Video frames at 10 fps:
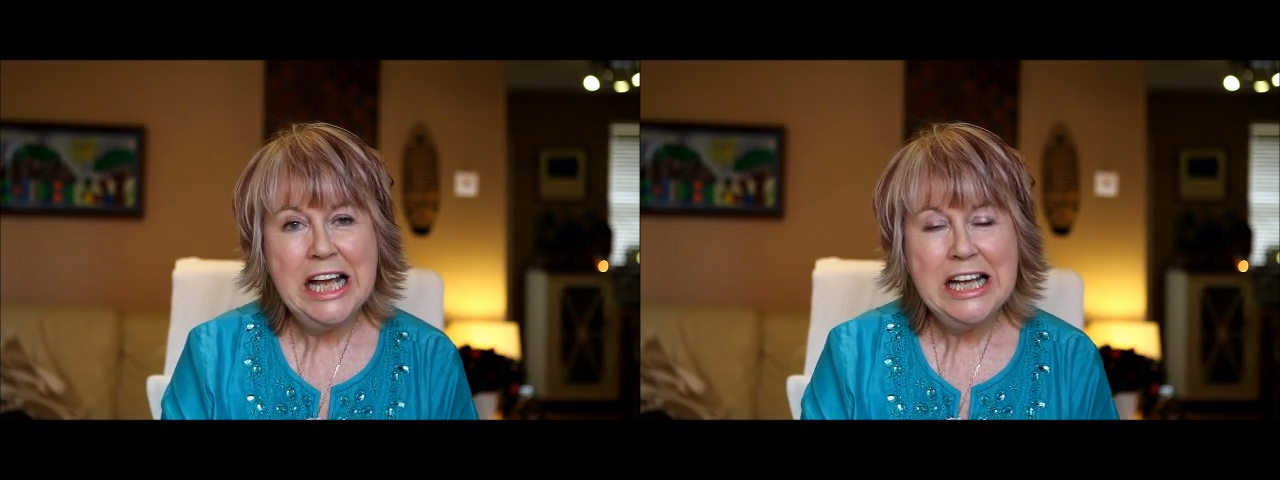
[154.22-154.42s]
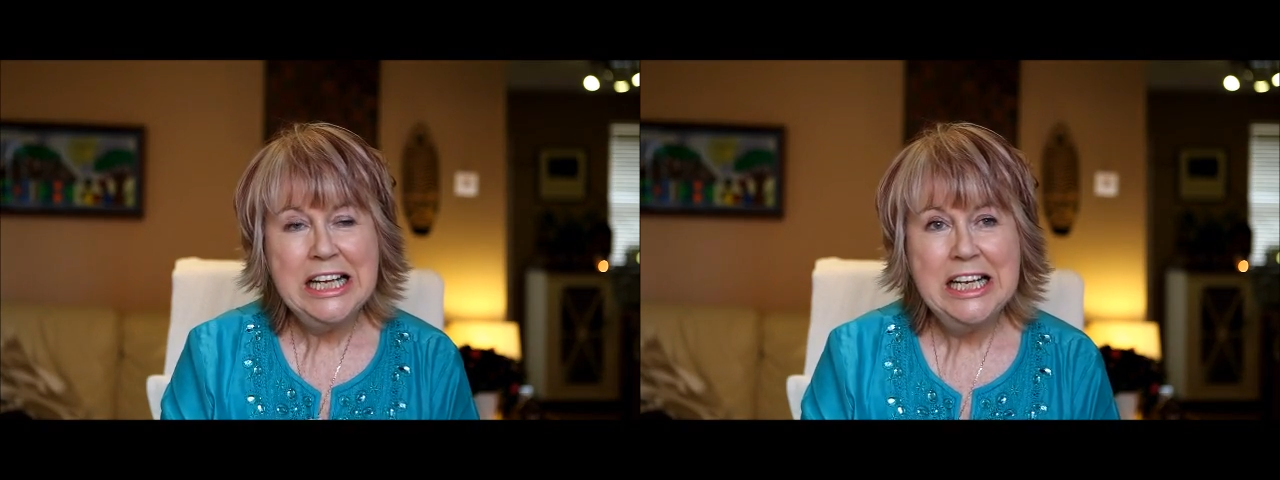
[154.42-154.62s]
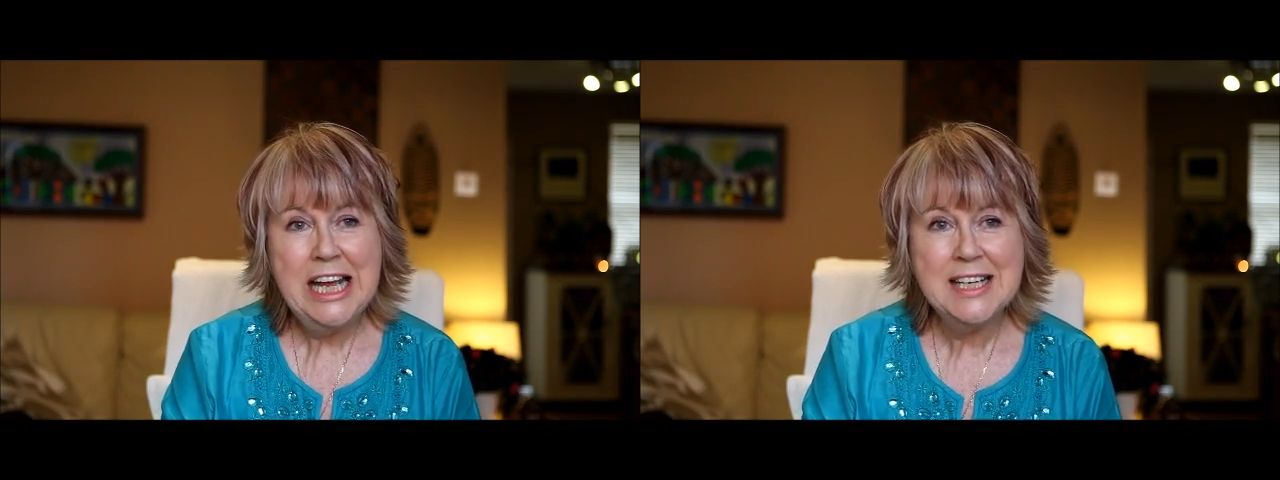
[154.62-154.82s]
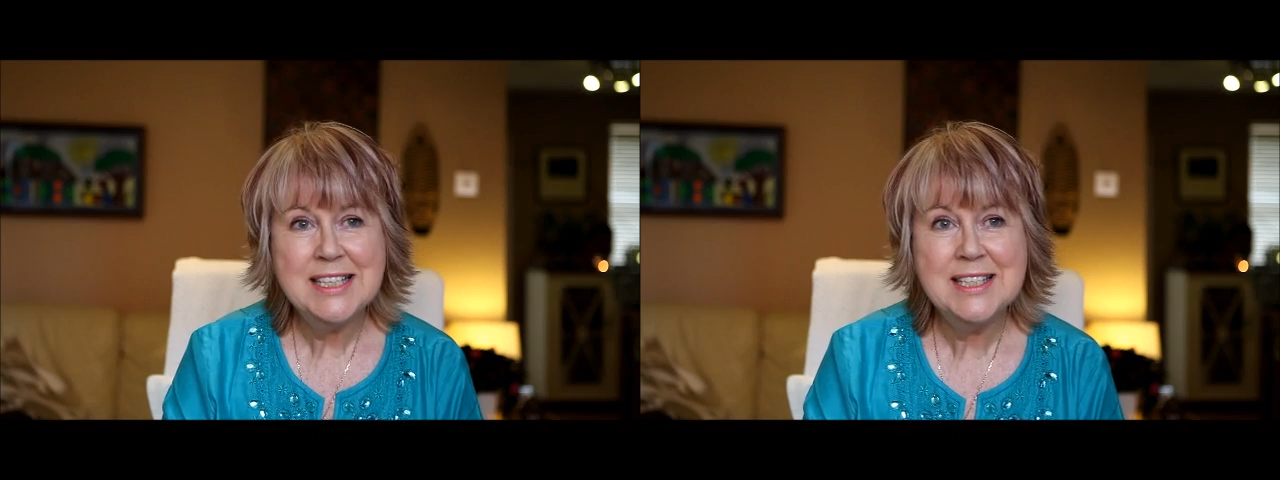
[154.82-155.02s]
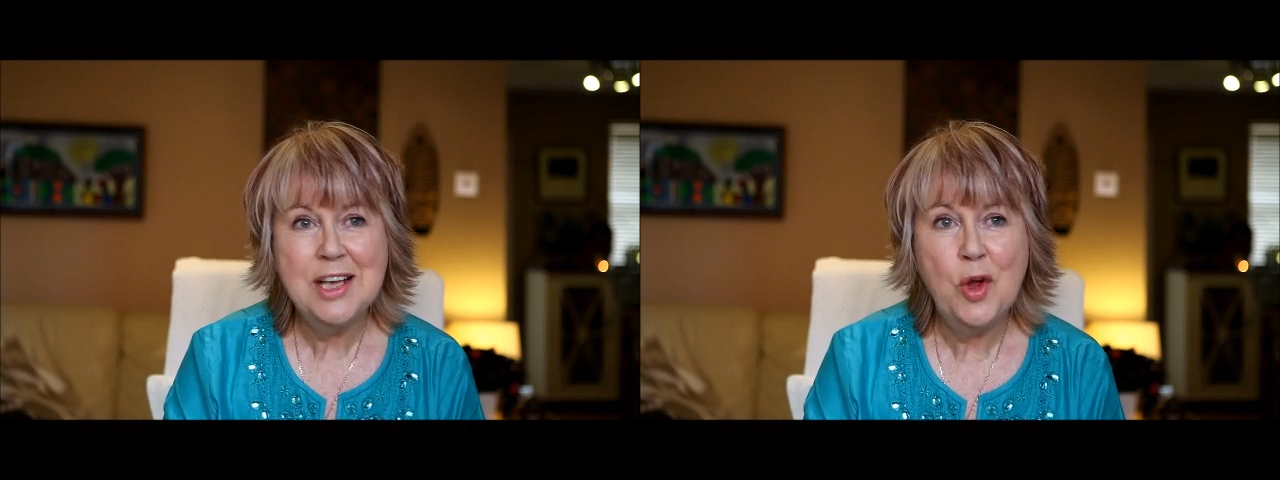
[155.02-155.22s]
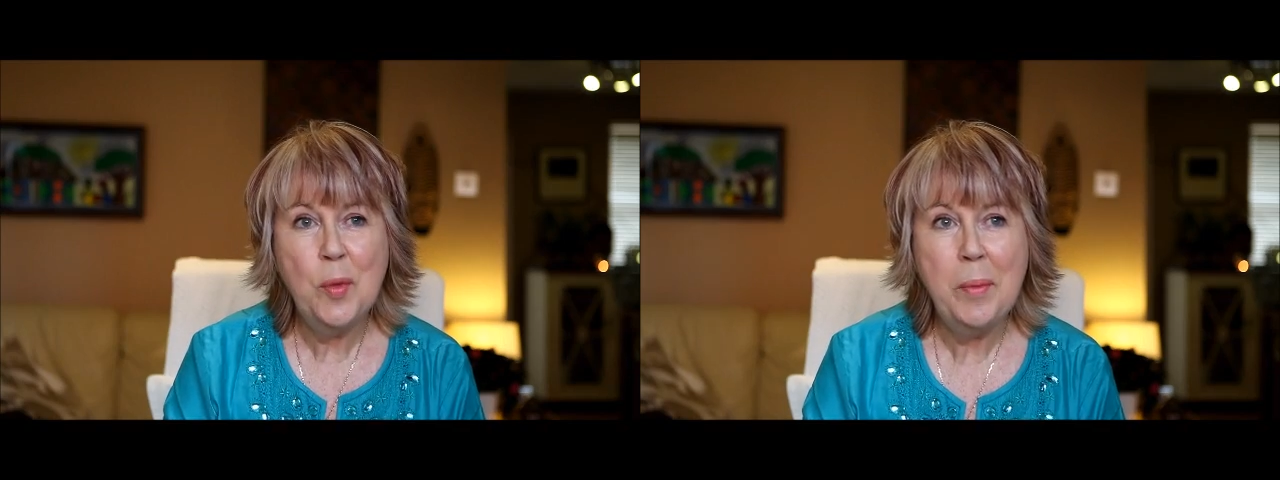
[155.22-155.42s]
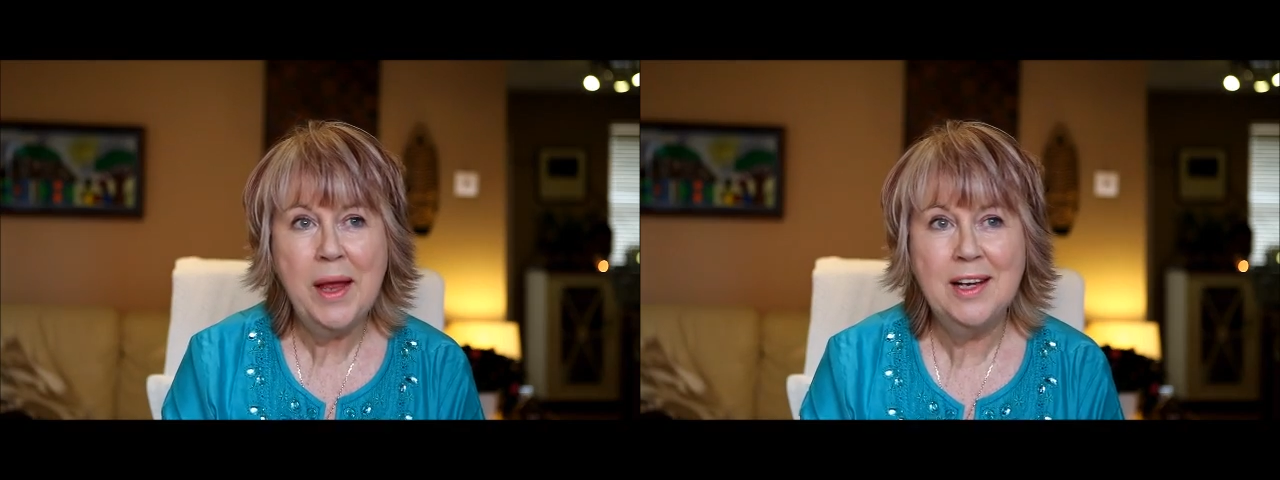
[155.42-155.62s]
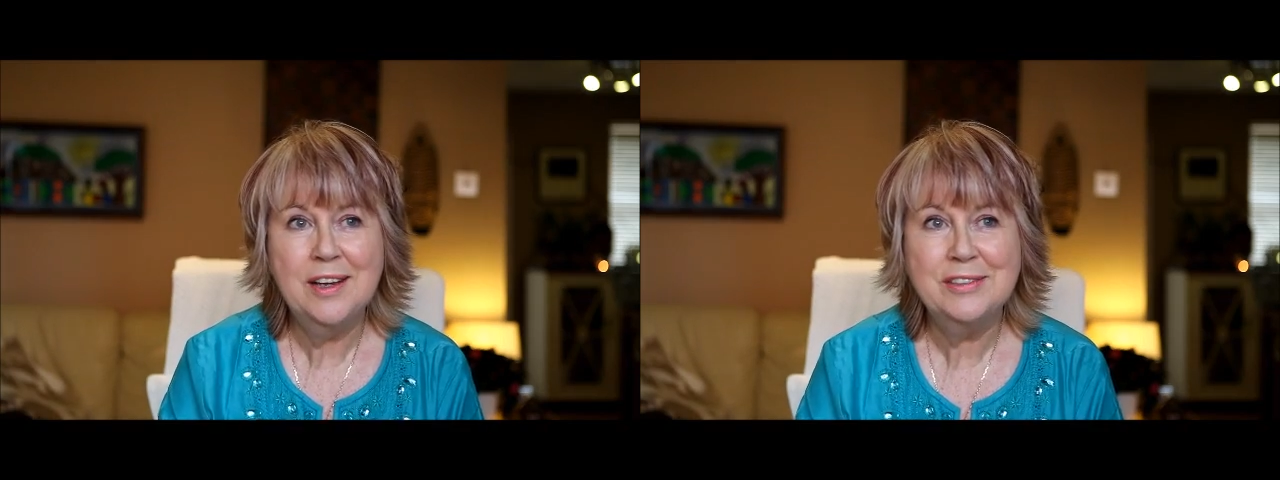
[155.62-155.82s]
Yes, so
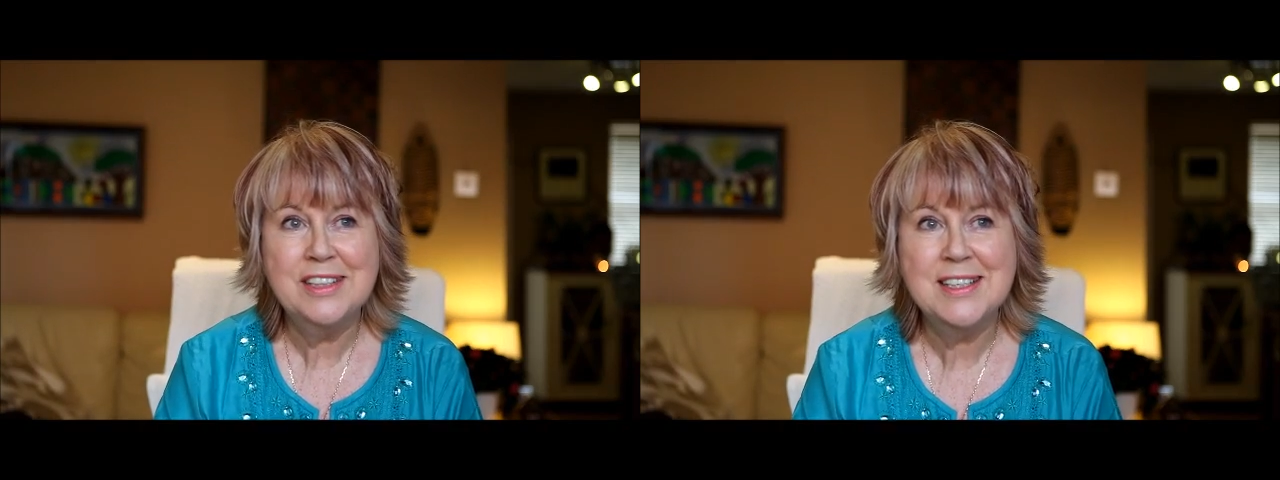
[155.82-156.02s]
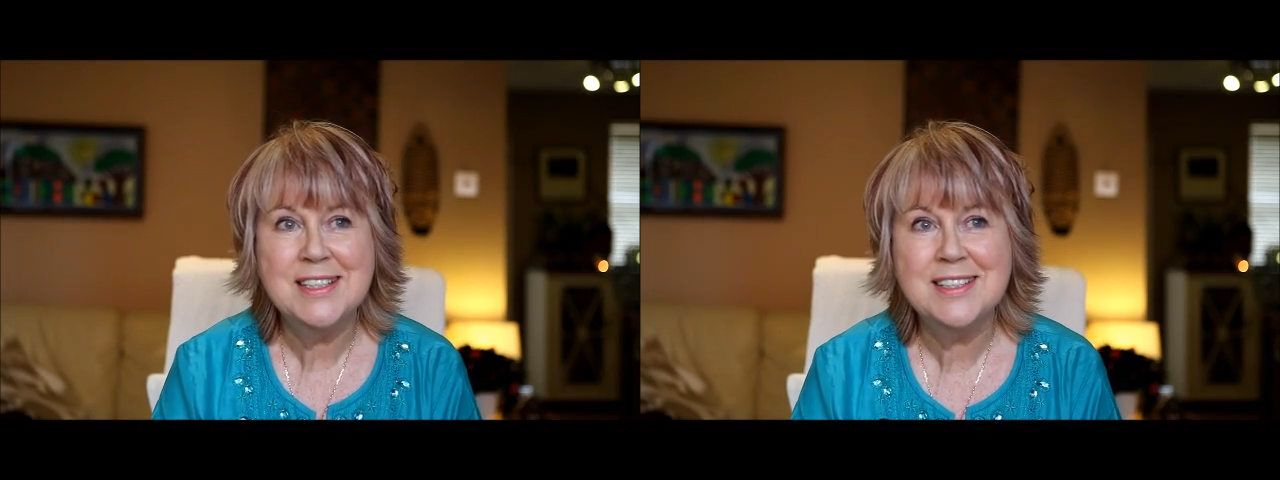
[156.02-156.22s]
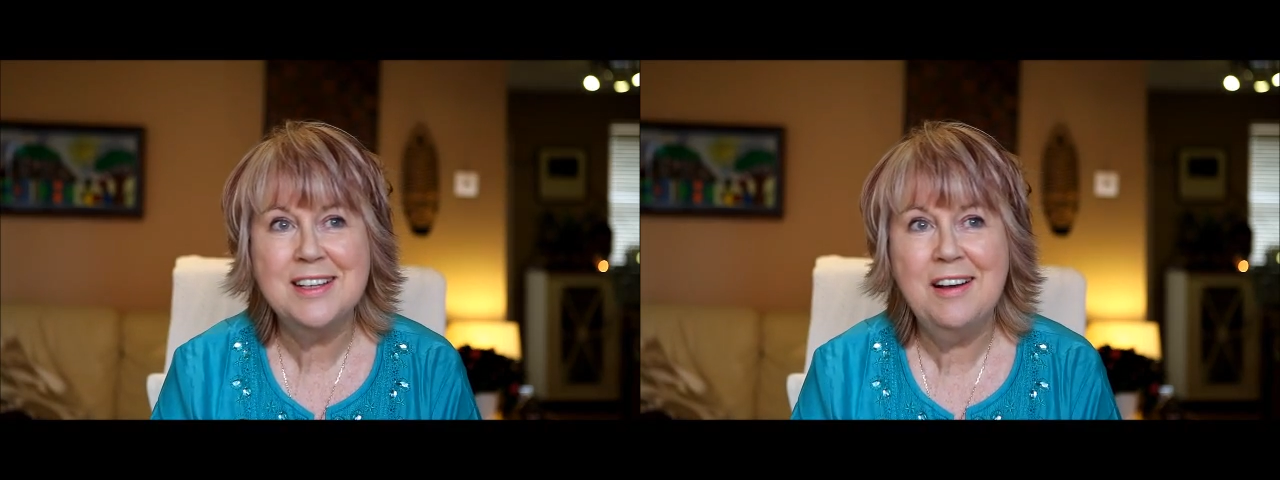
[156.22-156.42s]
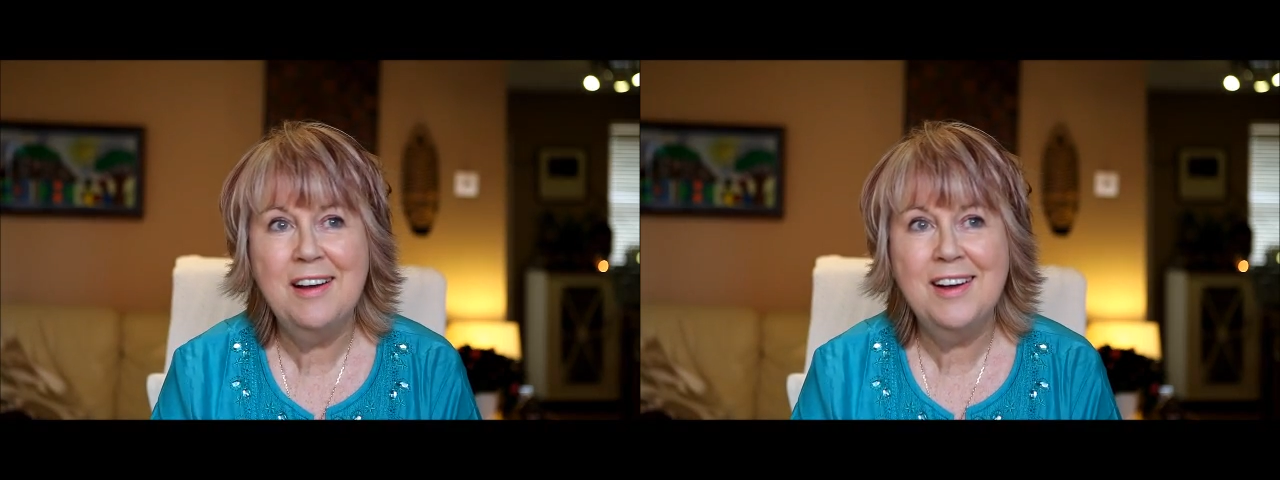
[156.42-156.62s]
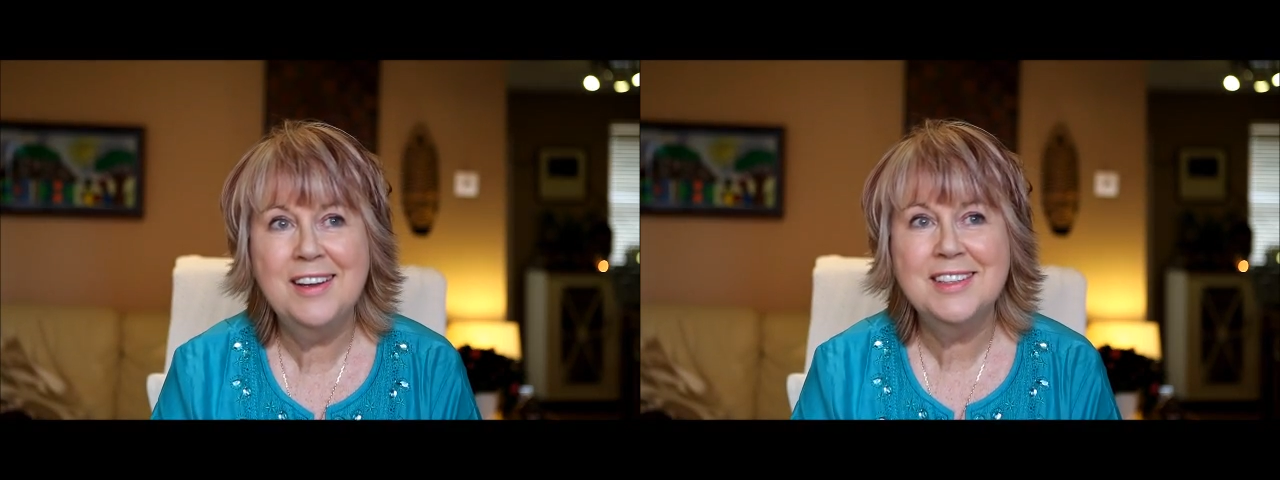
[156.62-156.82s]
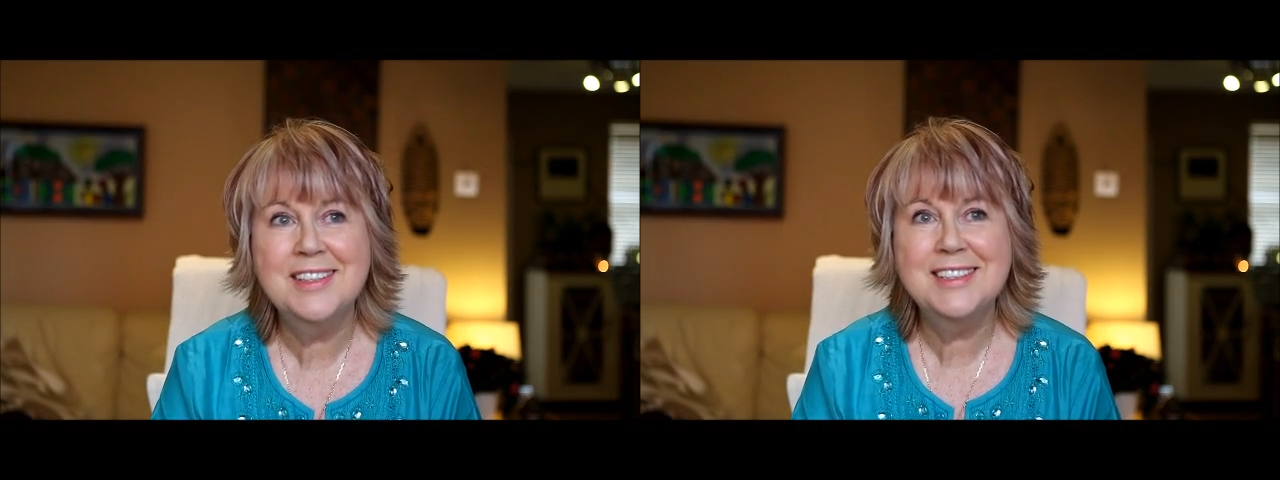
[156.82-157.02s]
many of us are